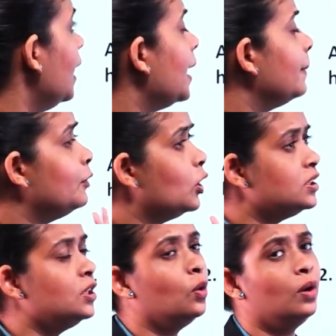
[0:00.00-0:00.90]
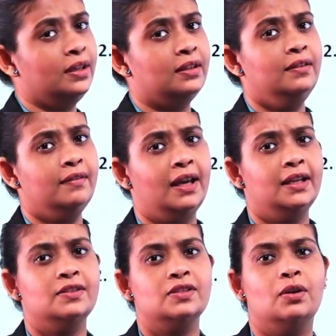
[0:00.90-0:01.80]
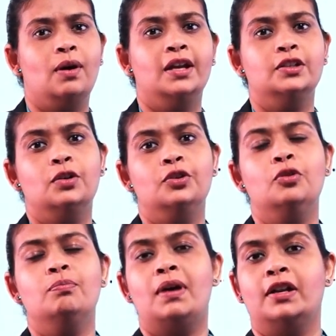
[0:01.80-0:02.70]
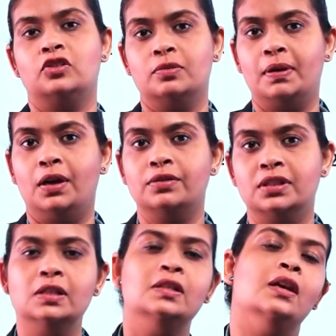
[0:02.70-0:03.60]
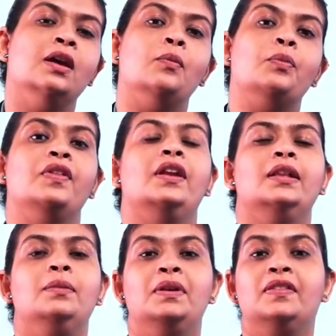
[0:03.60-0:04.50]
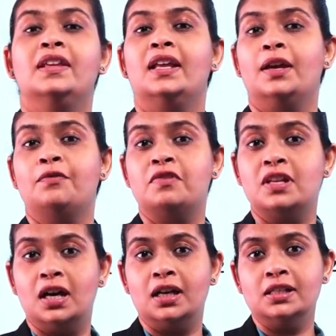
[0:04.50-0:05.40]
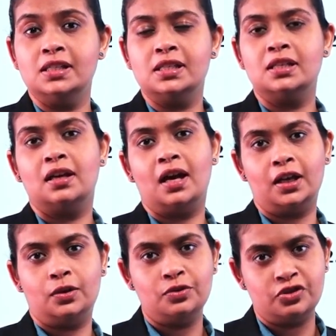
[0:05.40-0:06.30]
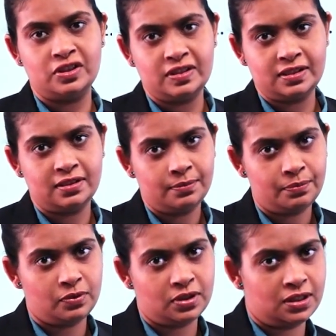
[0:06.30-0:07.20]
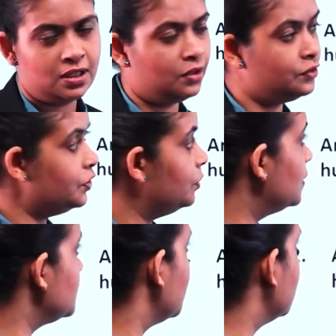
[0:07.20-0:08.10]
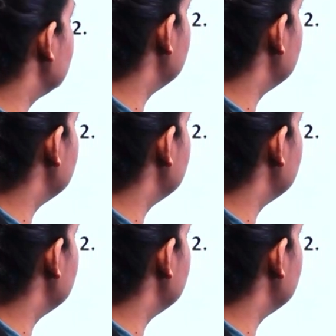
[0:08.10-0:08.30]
I'm not a lawyer, right? So I don't know much about it, but the little bit that I've learned, I could just put it down to you as well,